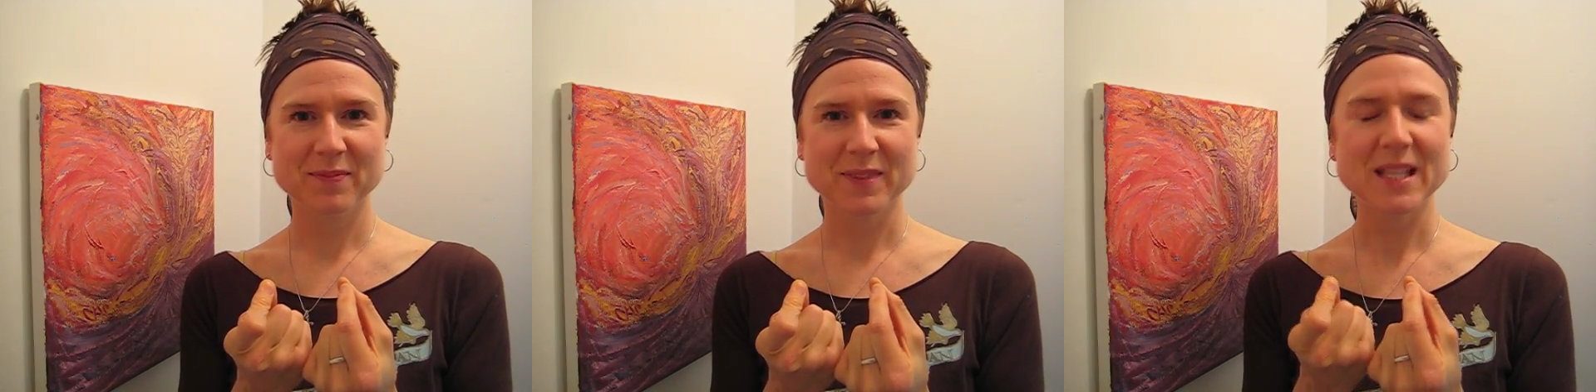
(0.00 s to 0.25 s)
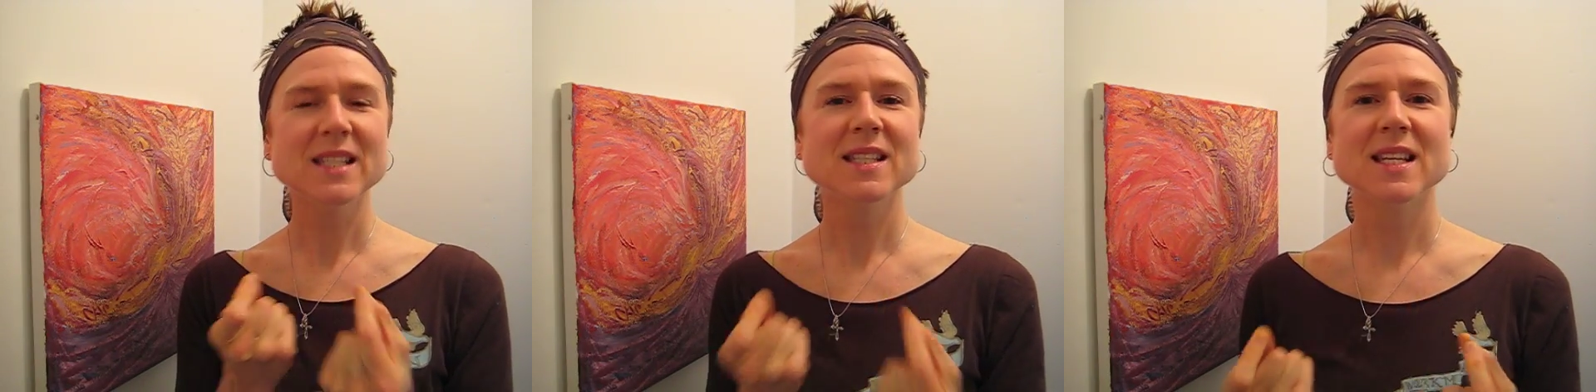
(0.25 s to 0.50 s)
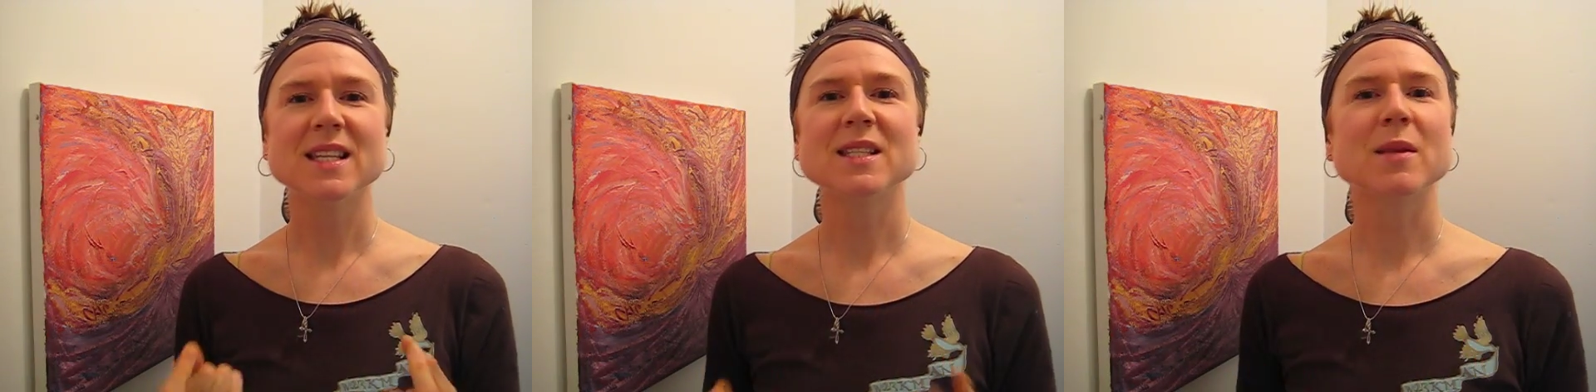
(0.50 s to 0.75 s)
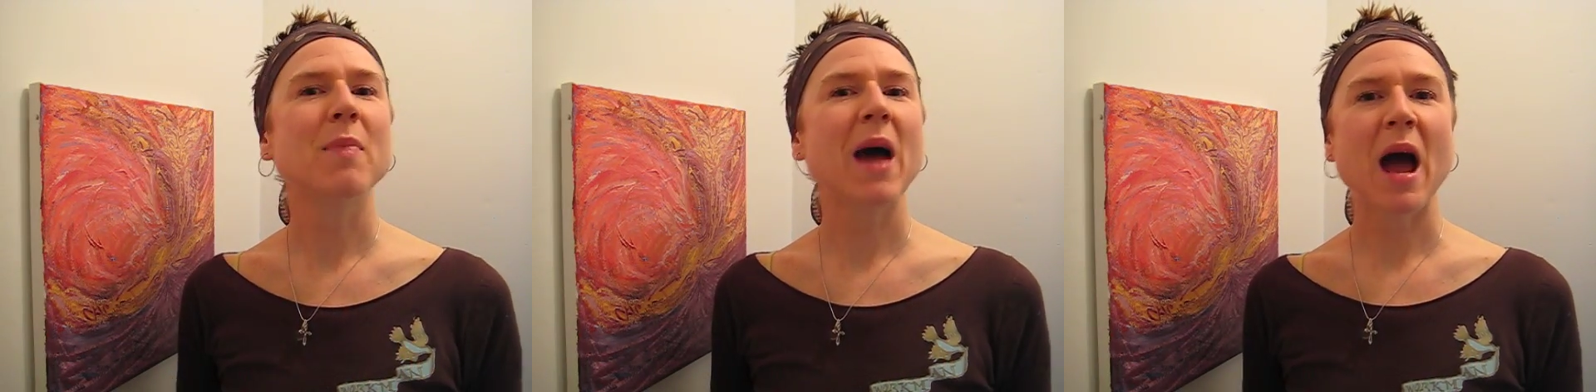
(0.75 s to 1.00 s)
This is
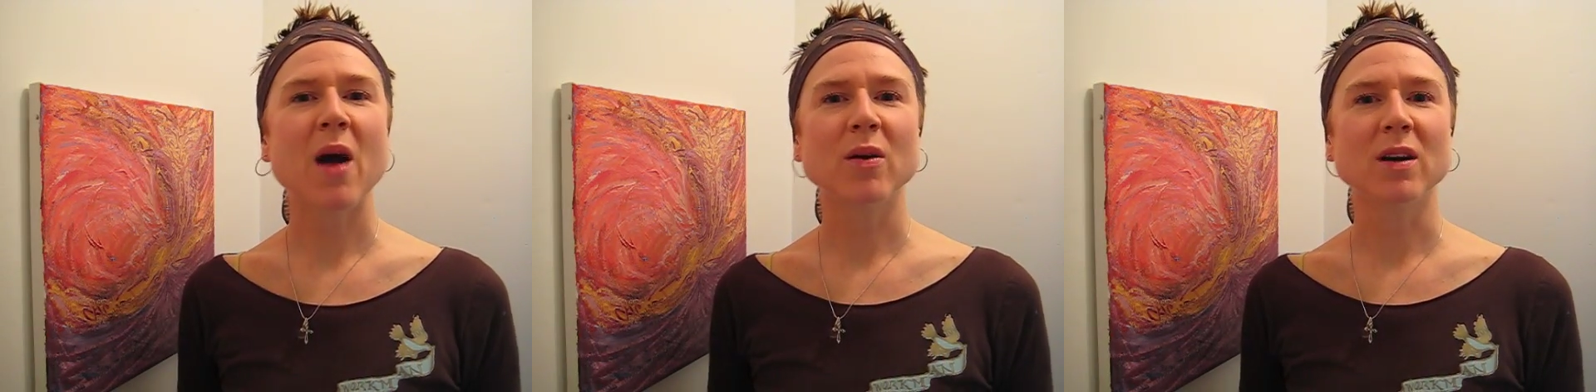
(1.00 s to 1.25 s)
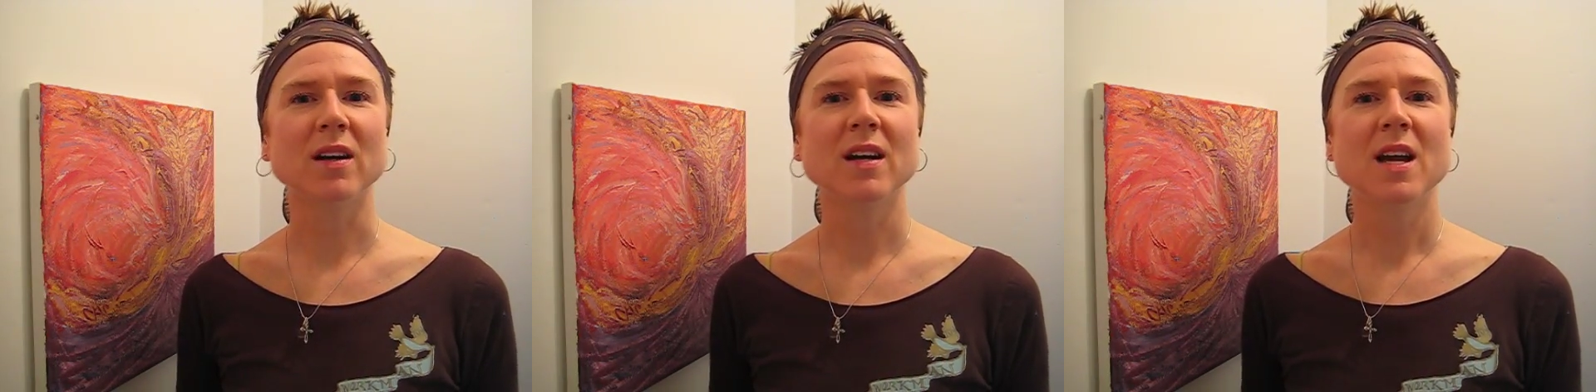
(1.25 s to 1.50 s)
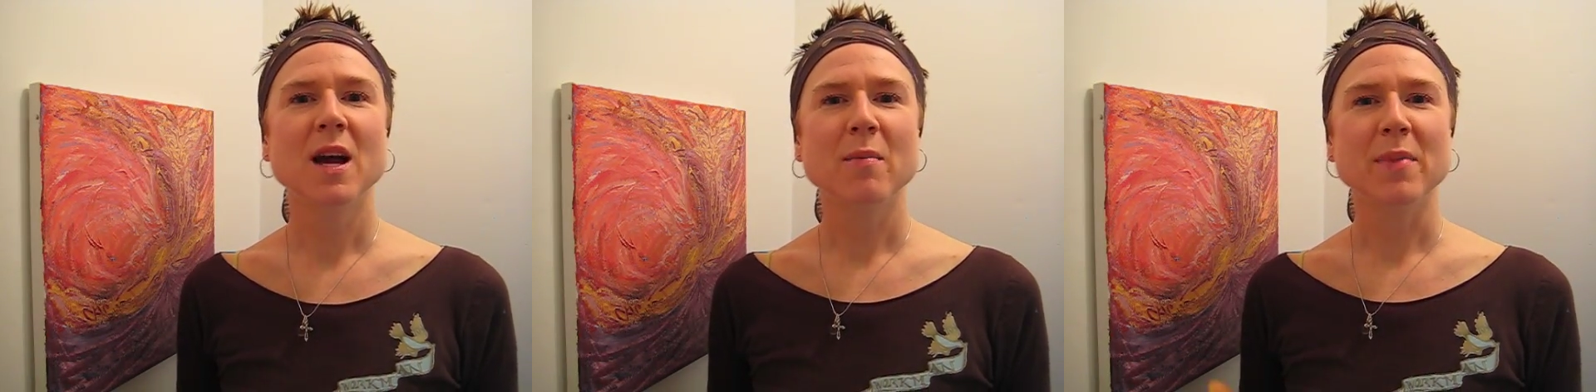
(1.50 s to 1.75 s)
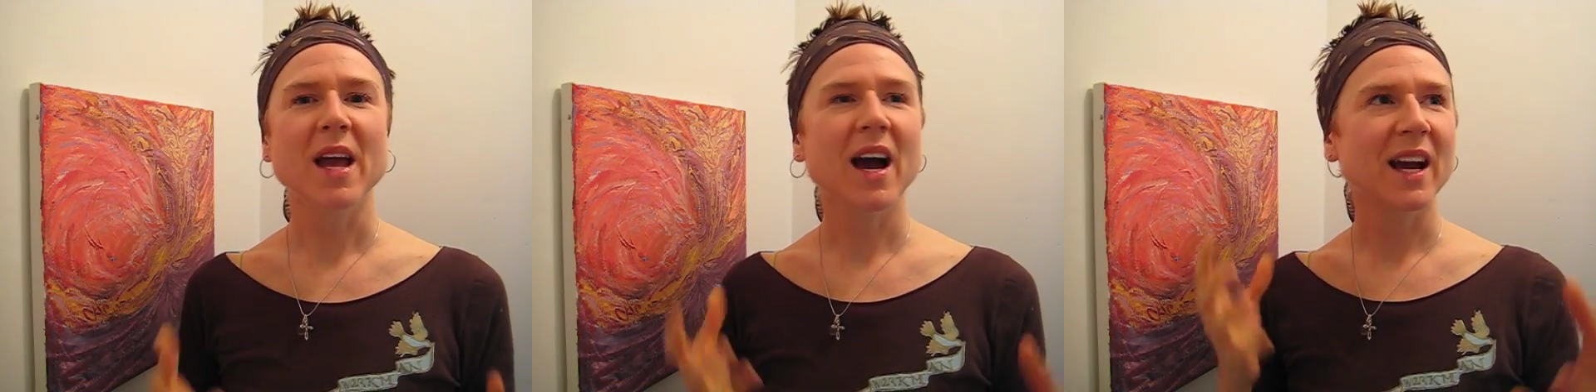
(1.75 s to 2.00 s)
the power
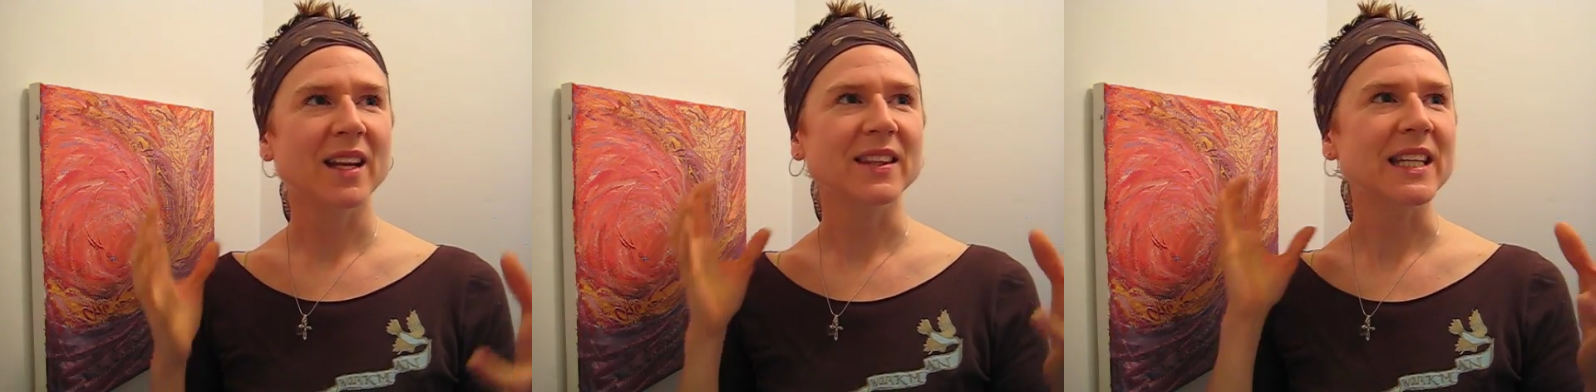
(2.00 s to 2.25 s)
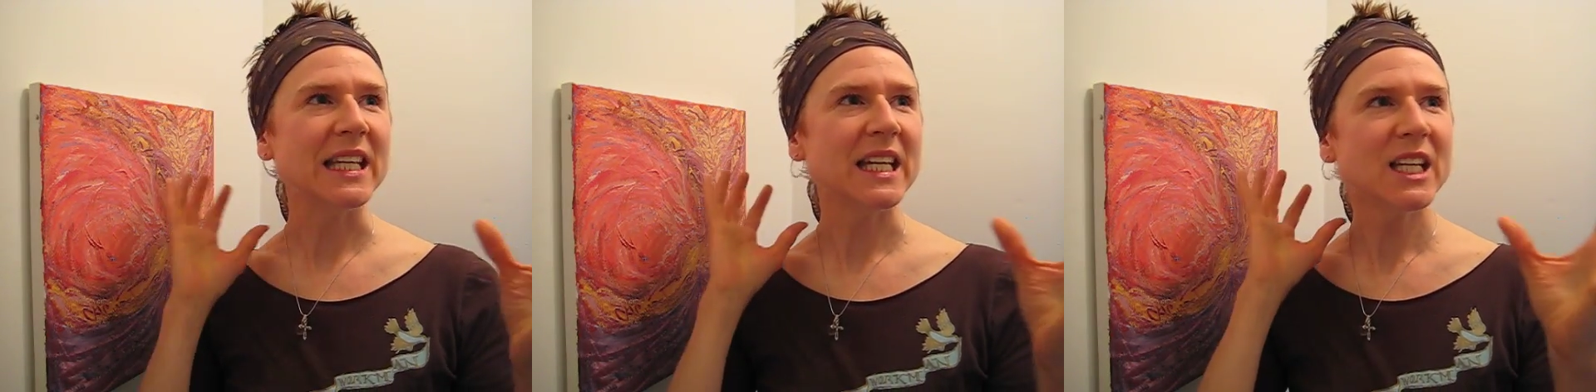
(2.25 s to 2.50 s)
behind the